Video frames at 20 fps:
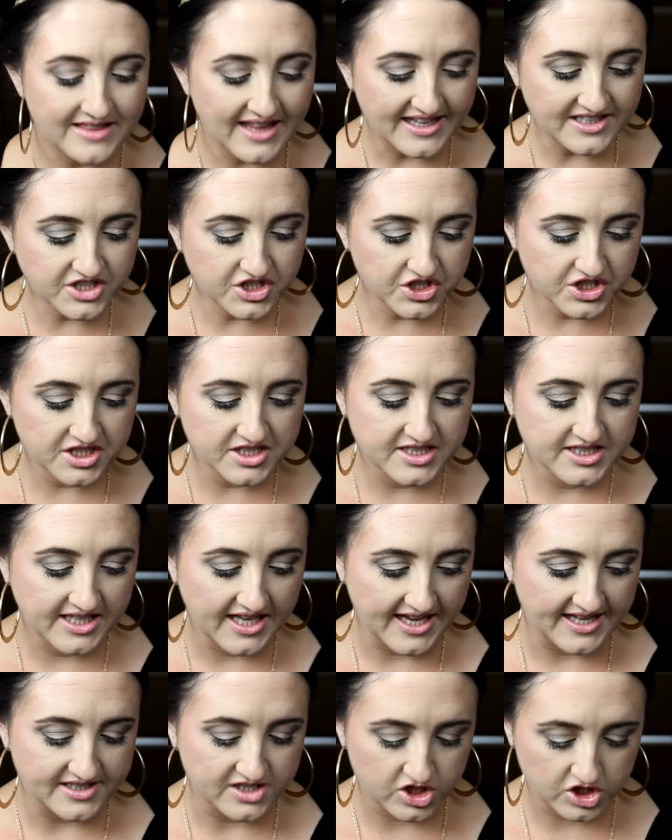Let's just
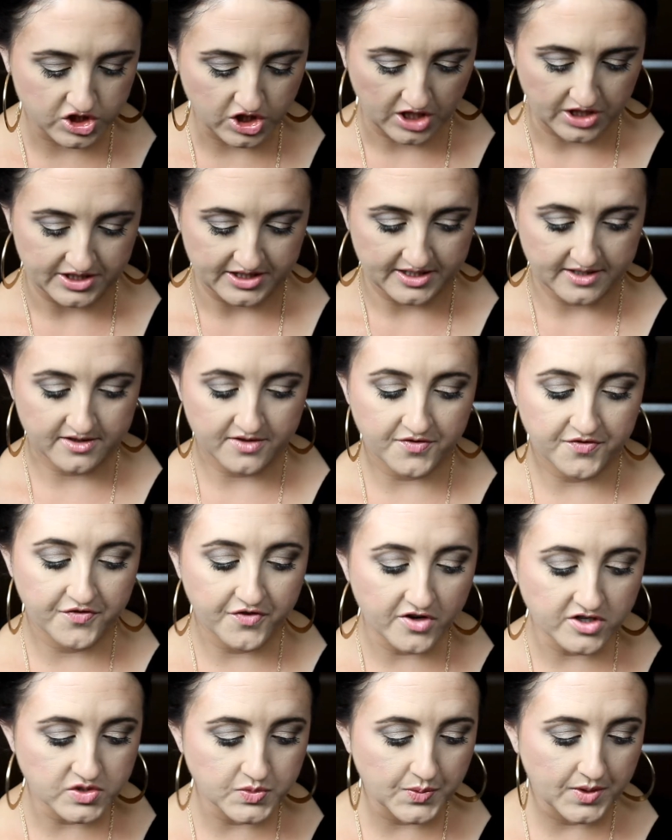get started. The
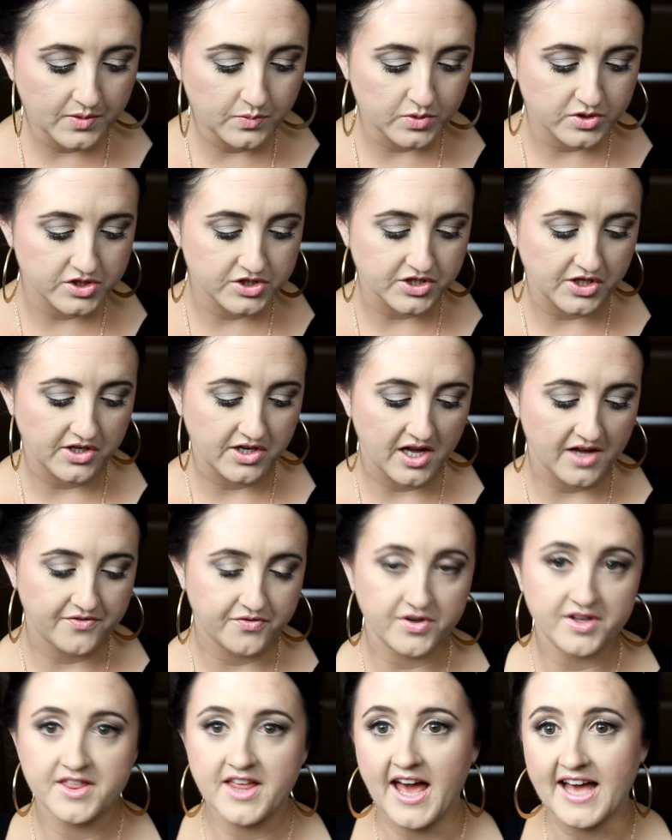first one we'll start
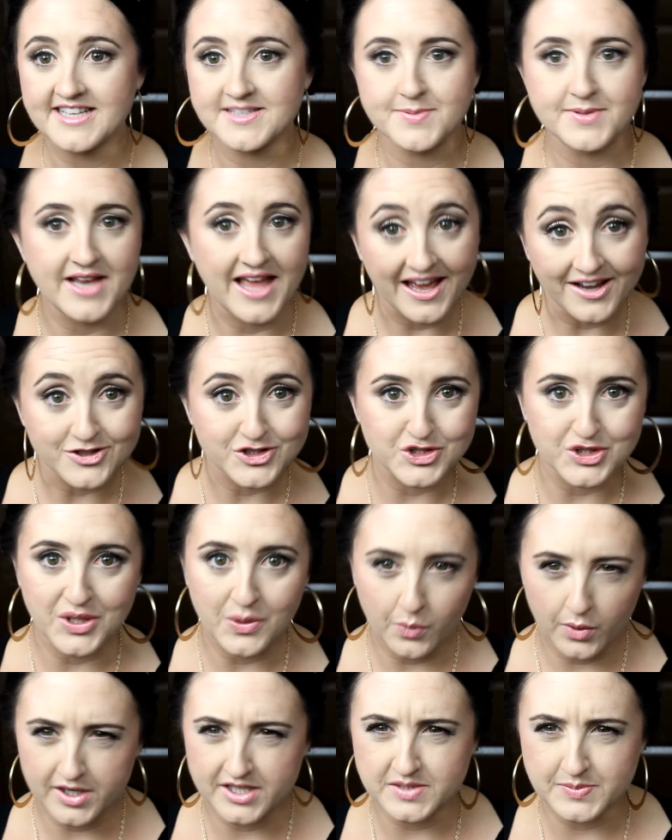off with has been
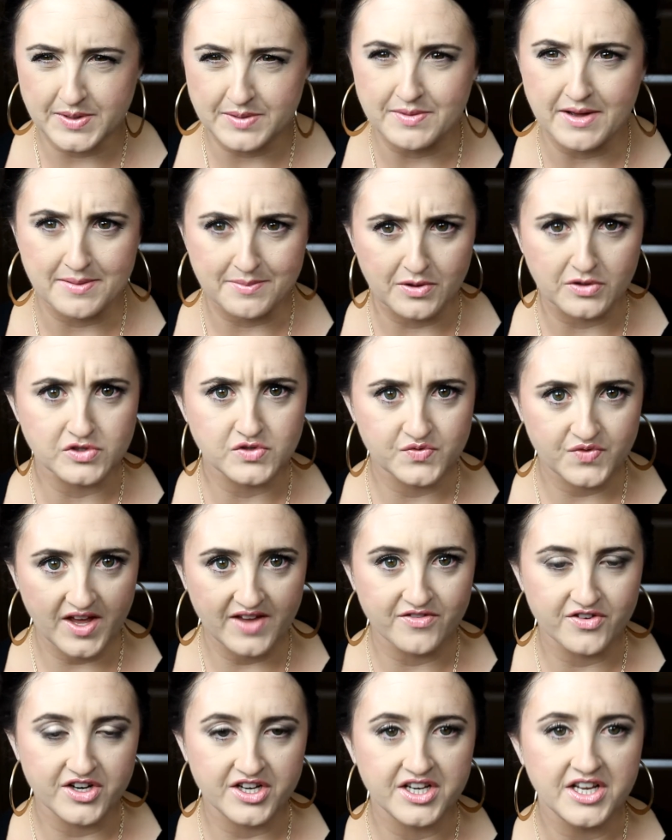actually what has been my most
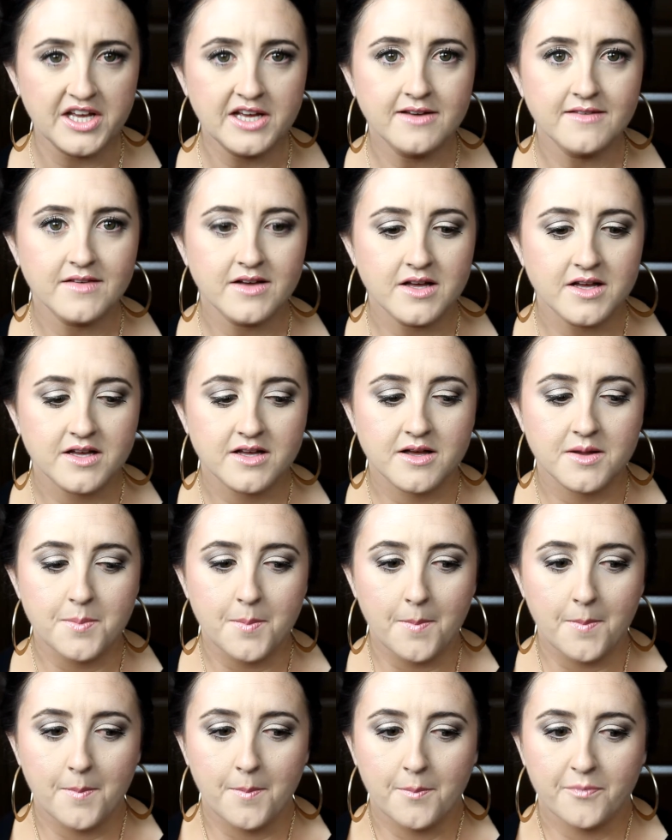favorite
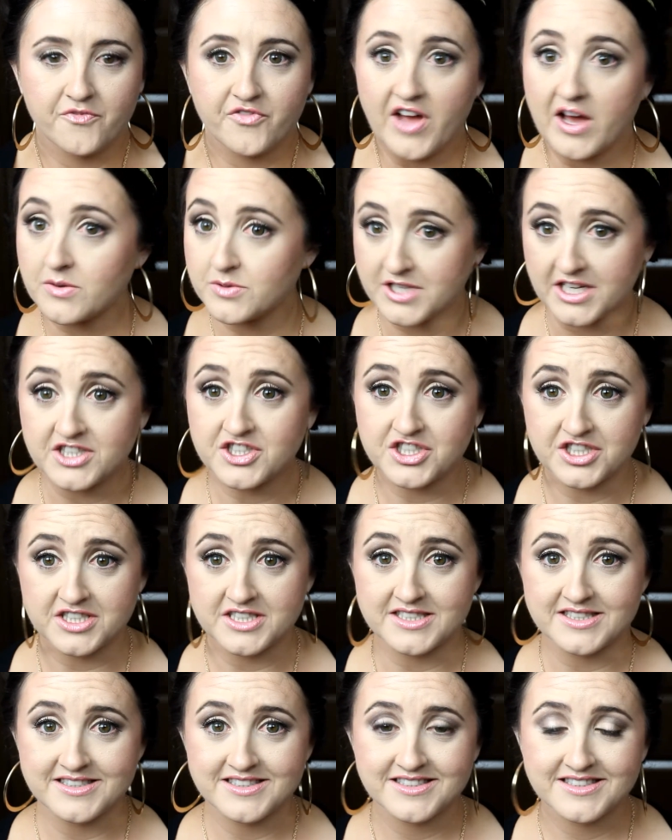
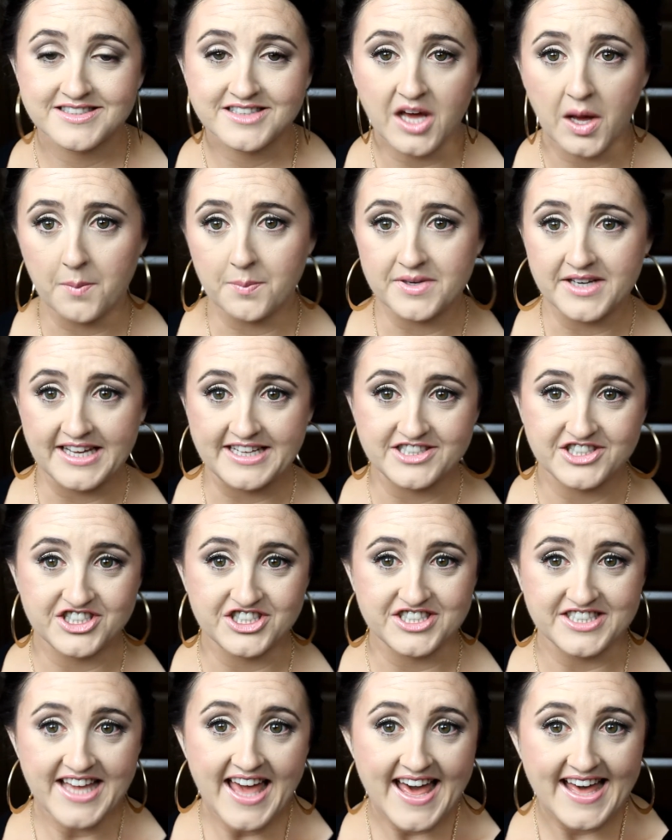foundation
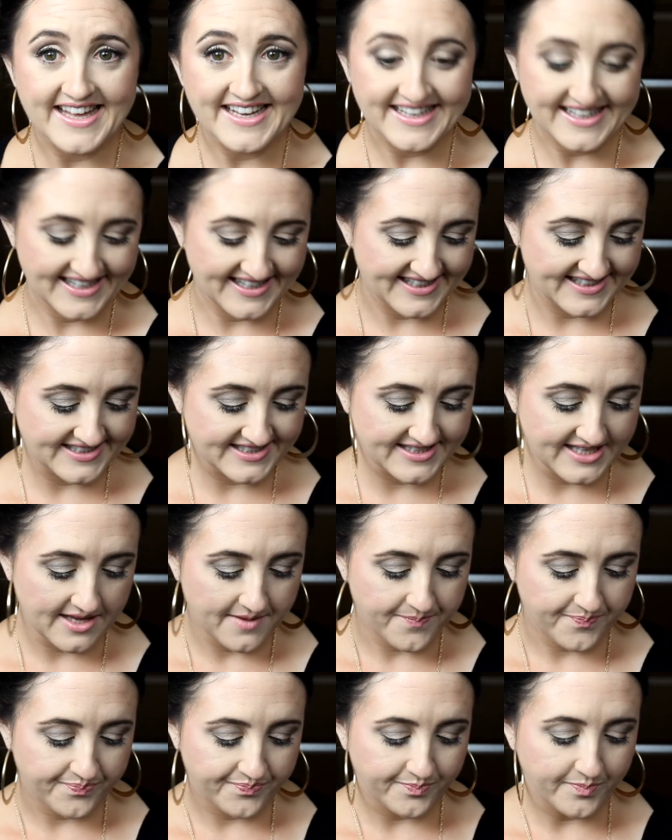combination yet is
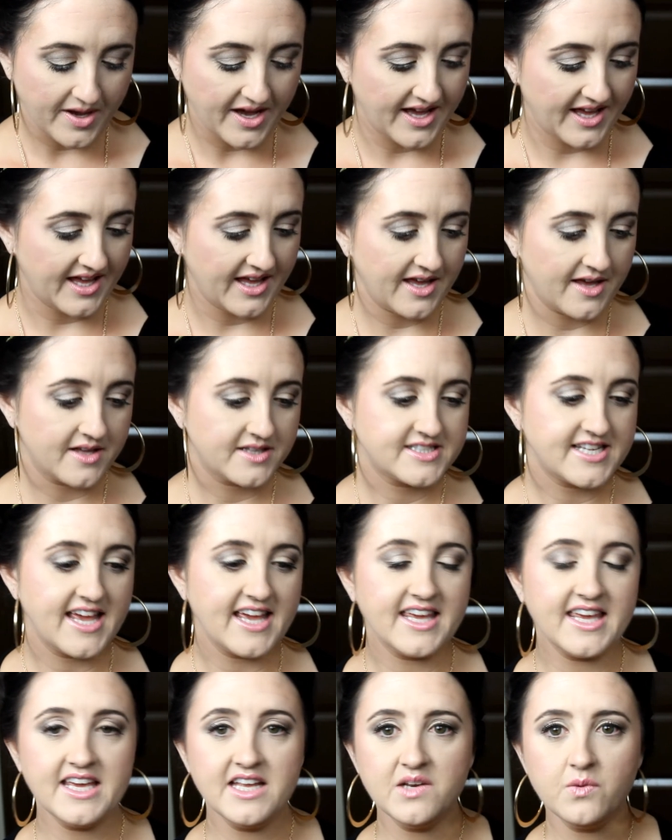my
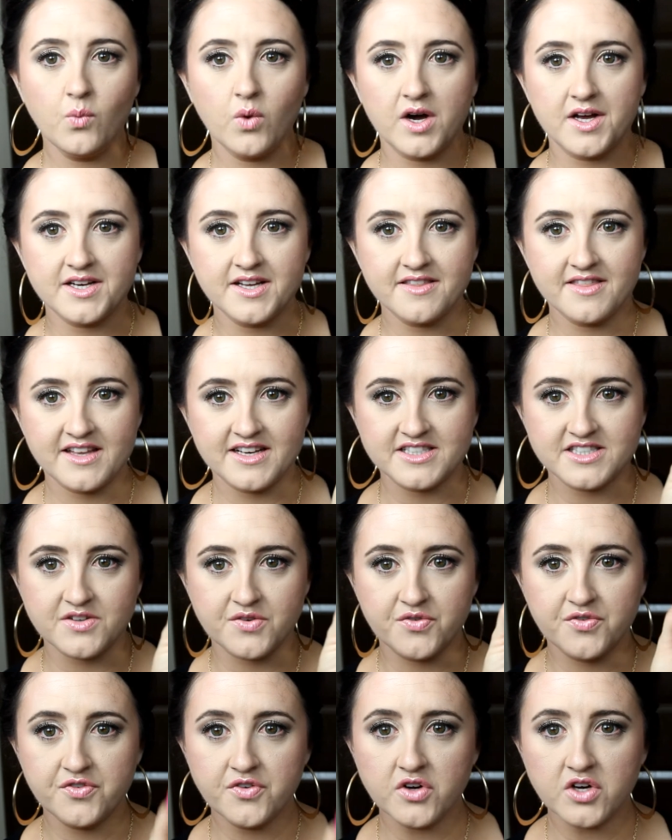Taking One that is
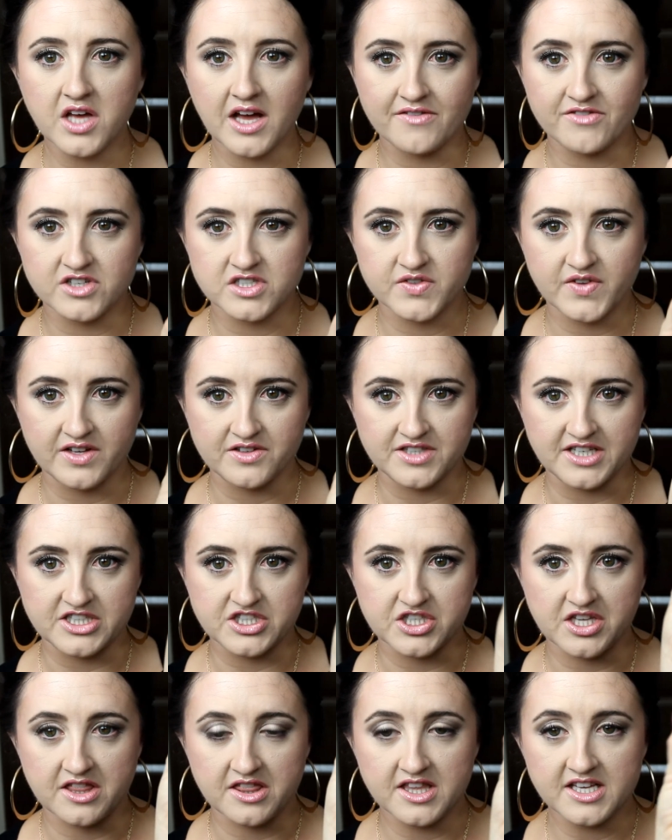a full coverage
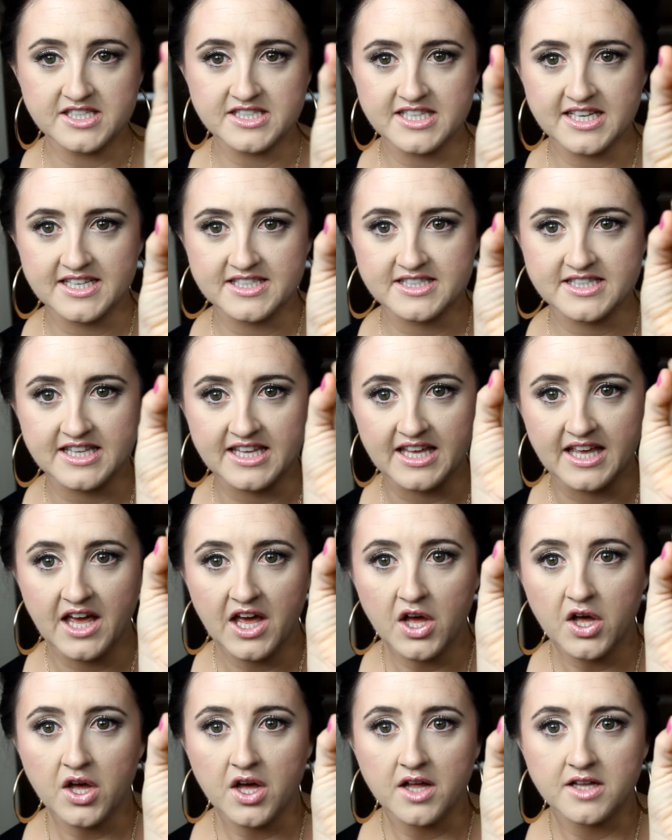foundation. This is
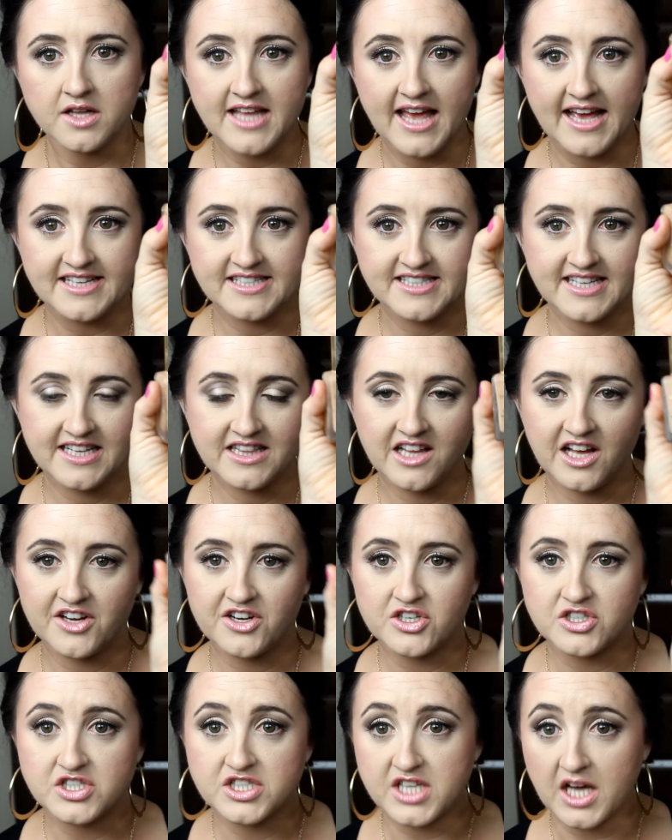the Estee
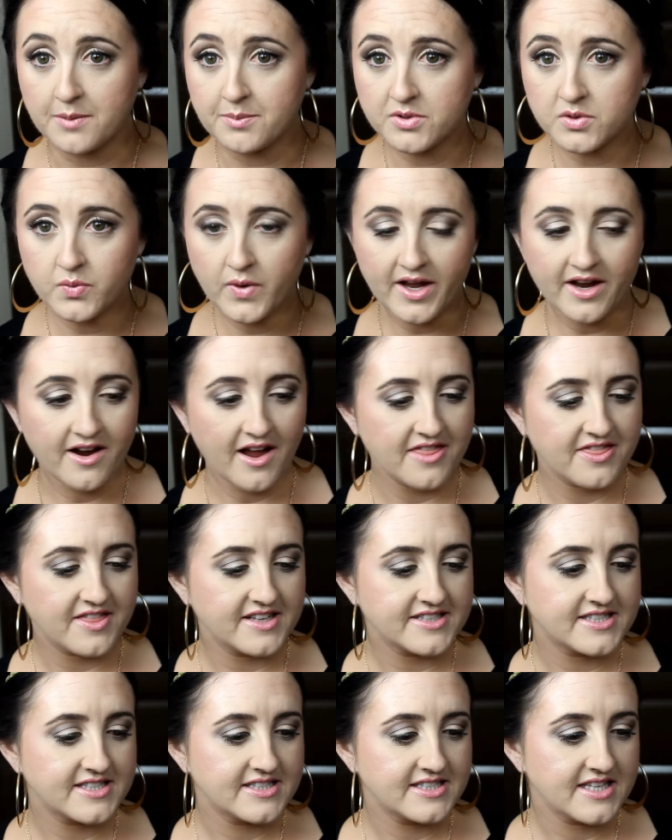Lauder Double Wear and
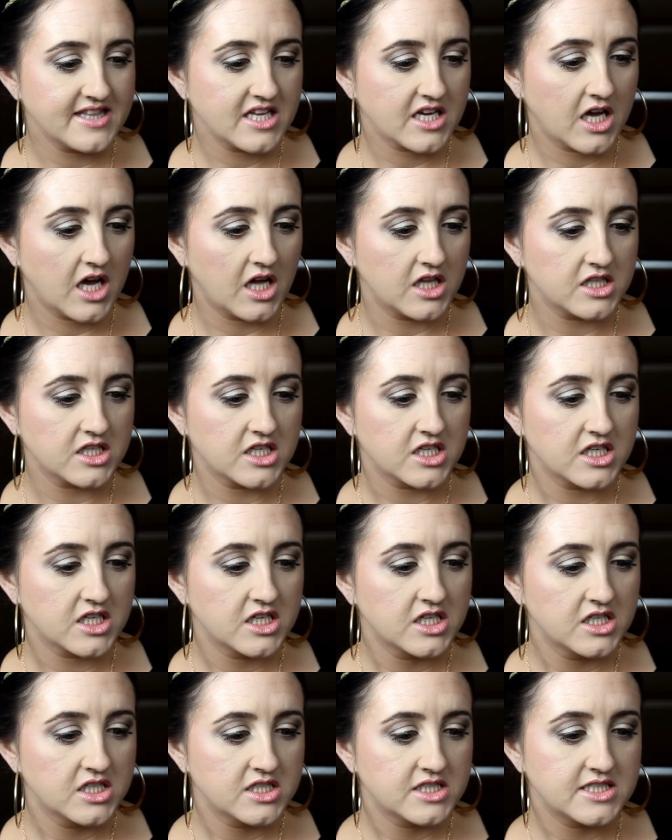this is in the
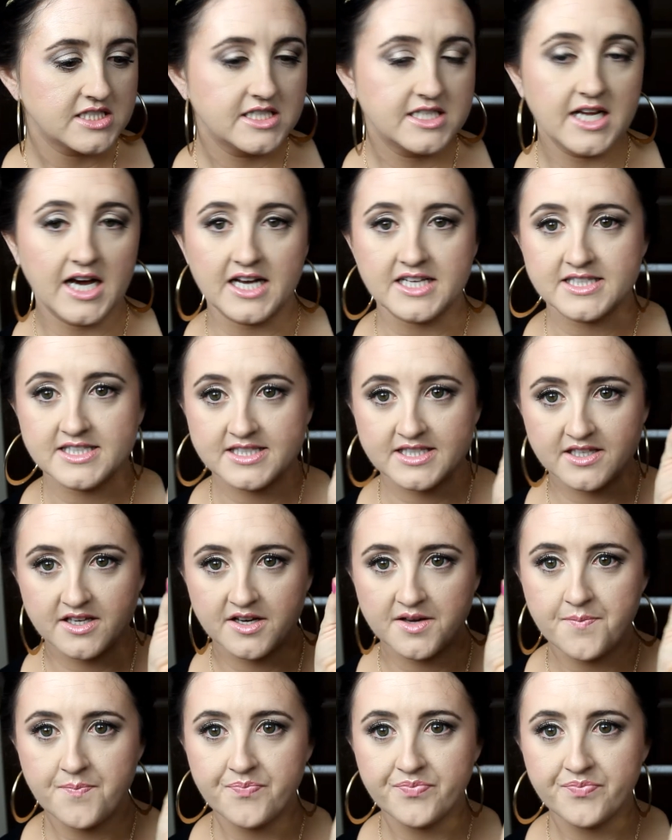color Dusk.